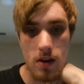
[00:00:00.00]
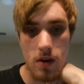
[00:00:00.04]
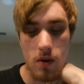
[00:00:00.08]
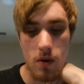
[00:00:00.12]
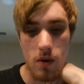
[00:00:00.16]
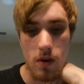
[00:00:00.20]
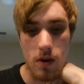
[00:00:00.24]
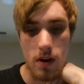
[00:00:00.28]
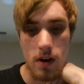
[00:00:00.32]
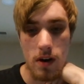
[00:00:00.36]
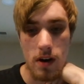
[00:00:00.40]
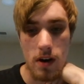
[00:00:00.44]

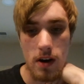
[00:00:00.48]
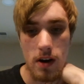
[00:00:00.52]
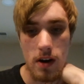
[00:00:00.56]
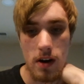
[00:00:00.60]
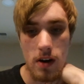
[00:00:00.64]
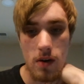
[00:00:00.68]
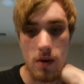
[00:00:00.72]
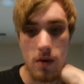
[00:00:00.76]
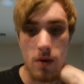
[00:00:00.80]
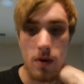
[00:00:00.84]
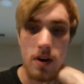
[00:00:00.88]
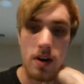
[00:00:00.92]
or
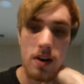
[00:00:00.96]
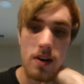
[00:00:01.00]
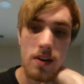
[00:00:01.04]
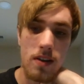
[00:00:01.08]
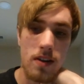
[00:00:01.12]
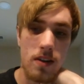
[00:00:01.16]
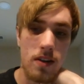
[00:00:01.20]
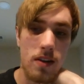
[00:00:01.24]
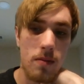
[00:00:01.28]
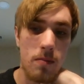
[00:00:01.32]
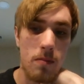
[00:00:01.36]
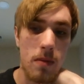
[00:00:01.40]

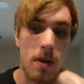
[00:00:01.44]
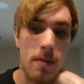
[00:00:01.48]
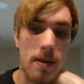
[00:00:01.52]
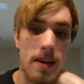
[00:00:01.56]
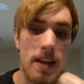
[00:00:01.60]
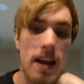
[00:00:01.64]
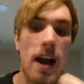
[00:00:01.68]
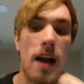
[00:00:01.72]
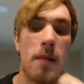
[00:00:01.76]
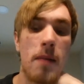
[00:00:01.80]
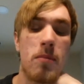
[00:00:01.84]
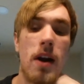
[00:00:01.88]

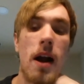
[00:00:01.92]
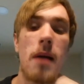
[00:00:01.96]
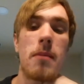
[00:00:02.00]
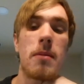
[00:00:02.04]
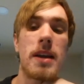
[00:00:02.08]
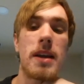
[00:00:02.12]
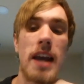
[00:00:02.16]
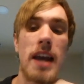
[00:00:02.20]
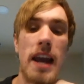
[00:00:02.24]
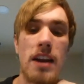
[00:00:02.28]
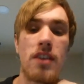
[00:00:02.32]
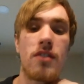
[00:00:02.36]
maybe
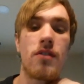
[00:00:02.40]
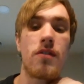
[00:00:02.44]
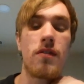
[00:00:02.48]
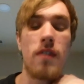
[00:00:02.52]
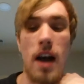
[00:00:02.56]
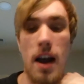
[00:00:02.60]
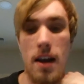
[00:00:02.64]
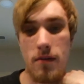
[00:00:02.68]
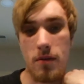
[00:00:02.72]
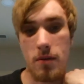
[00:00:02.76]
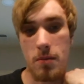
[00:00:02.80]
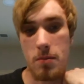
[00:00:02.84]
probably
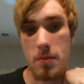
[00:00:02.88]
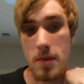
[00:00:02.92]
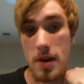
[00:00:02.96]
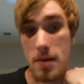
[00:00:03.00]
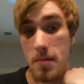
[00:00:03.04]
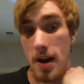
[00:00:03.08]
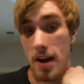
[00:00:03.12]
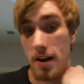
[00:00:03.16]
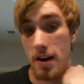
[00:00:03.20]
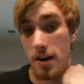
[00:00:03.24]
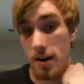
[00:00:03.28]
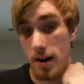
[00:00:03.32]
h5 would be
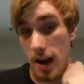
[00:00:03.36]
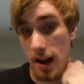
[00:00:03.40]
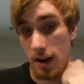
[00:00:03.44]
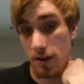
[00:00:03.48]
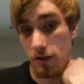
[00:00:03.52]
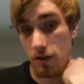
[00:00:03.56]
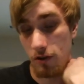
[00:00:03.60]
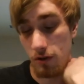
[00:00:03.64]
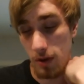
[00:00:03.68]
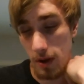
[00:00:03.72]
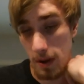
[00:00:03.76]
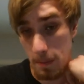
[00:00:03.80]
better
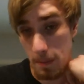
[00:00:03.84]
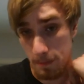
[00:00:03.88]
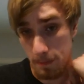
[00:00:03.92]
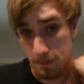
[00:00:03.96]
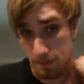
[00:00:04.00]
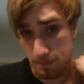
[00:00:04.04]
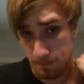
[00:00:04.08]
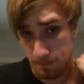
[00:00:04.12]
actually.